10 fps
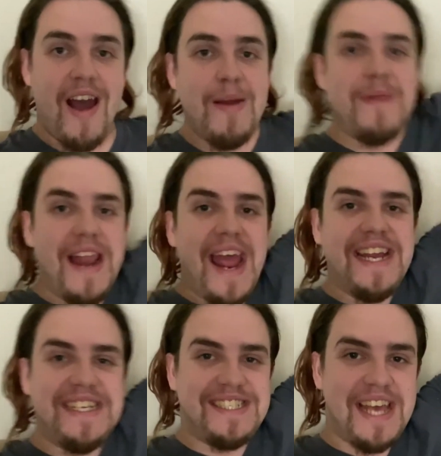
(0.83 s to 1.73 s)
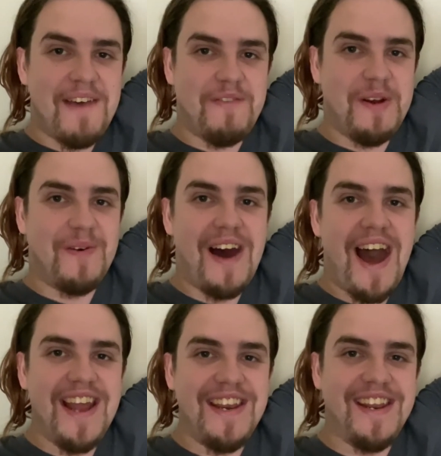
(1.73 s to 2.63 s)
I'm late,
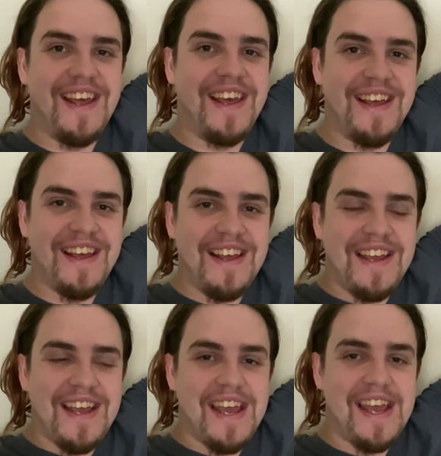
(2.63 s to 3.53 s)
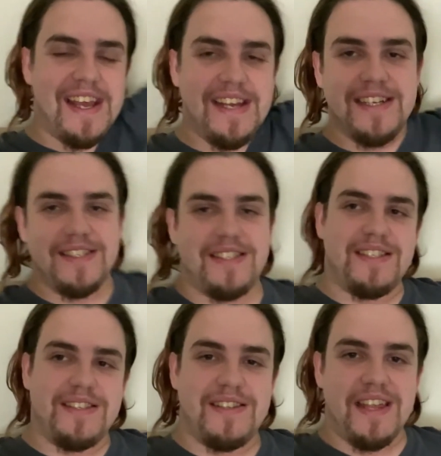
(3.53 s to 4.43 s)
everyone,
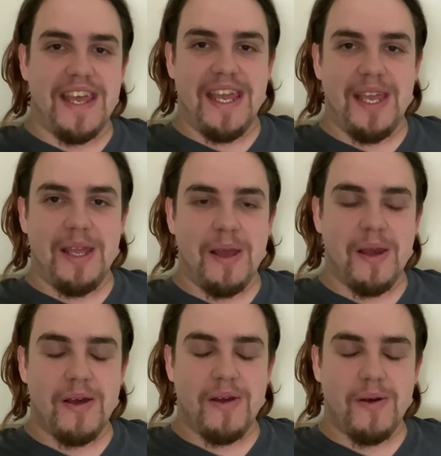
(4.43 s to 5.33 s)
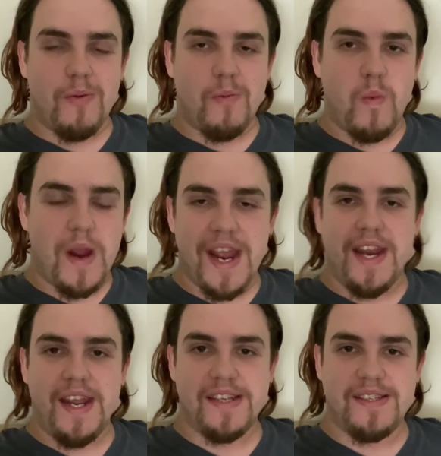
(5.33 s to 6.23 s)
is the
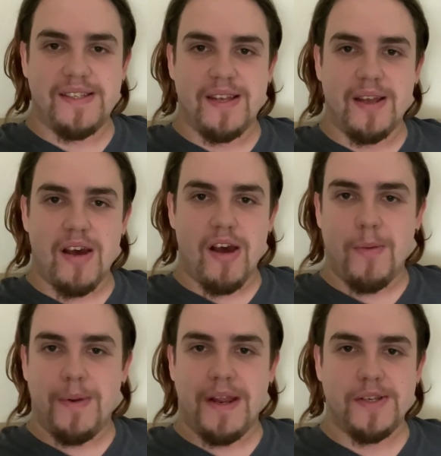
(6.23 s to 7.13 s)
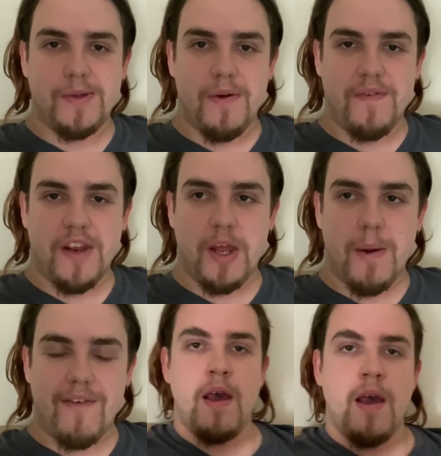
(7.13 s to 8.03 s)
weirdest opening to a video
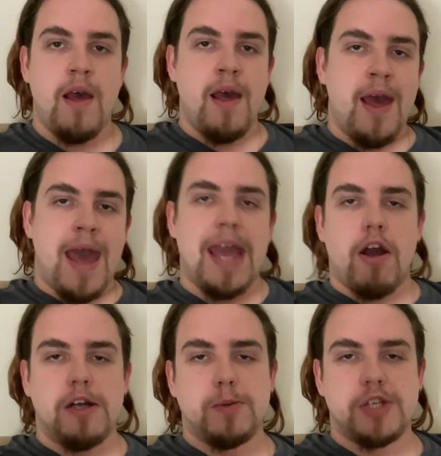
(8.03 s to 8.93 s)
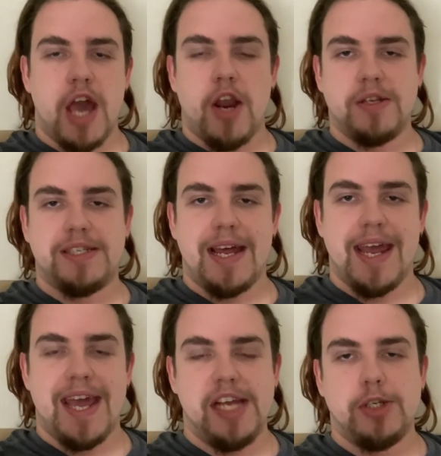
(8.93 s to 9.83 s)
ever. Hey guys, what's going on
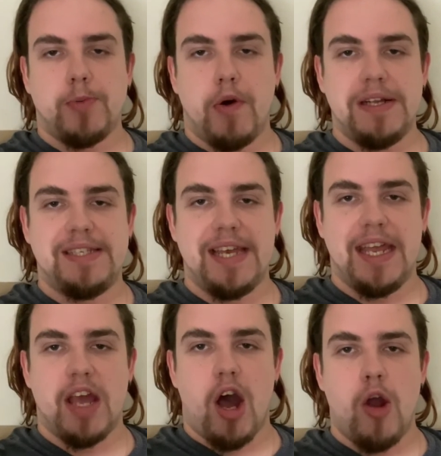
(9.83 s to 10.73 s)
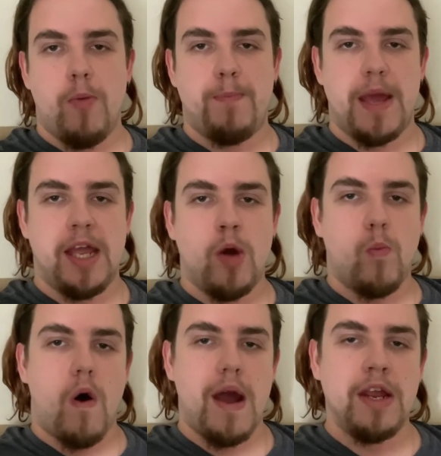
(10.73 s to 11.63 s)
today? It is your boy
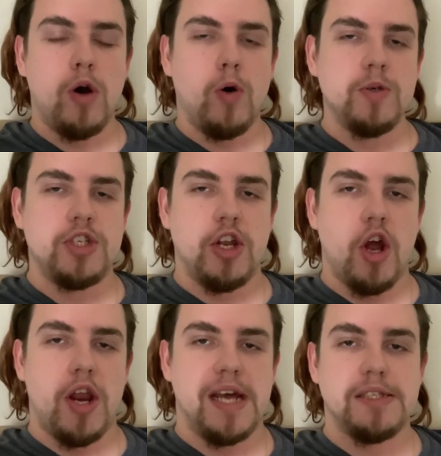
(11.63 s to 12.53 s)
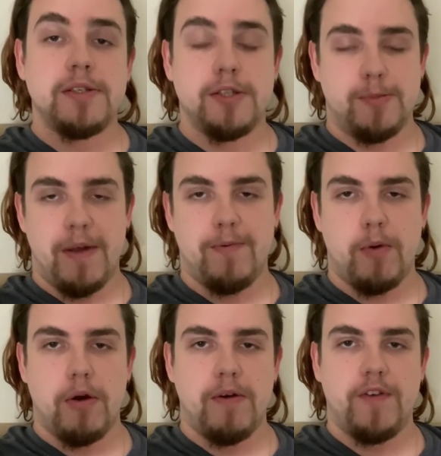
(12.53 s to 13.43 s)
T-O-B-Y, also known as
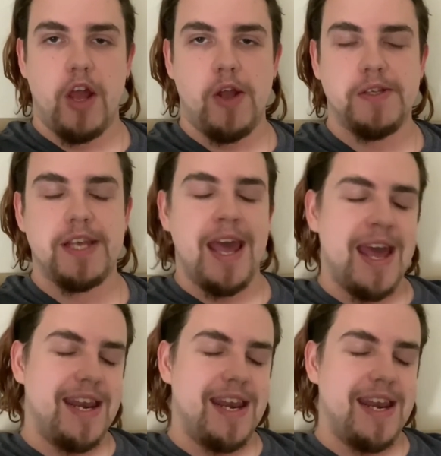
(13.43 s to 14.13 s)
SMITHBOI Reviews.